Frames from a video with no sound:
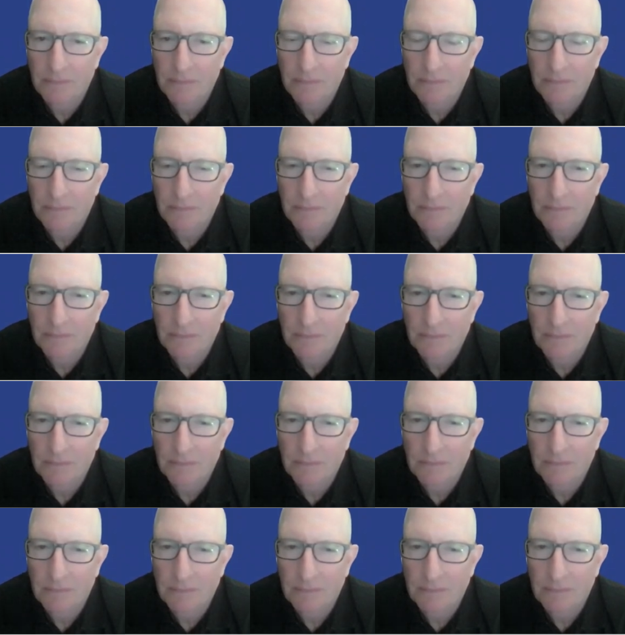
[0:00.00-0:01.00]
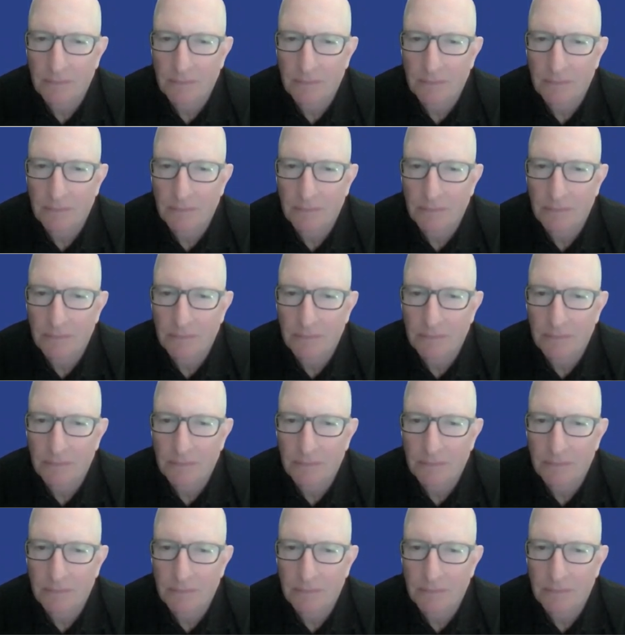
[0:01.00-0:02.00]

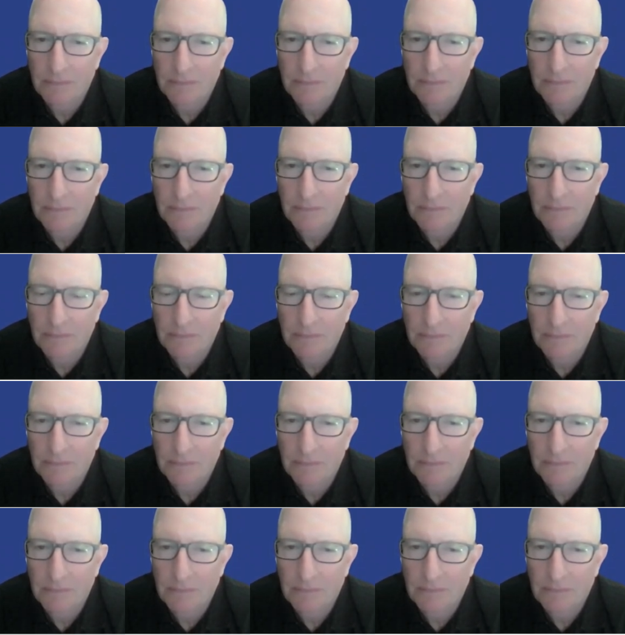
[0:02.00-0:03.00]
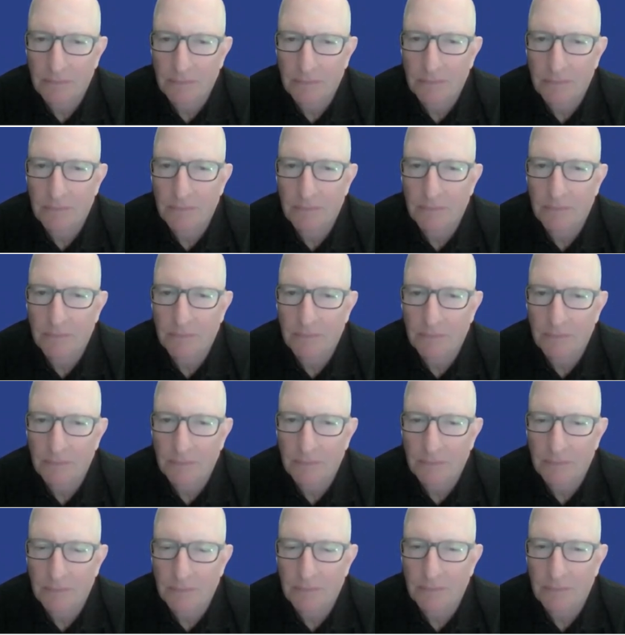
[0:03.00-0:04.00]

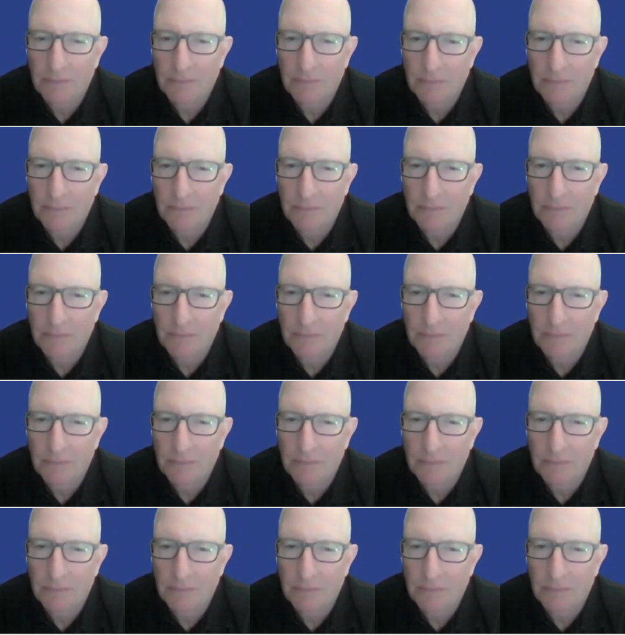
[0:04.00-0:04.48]
(not speaking)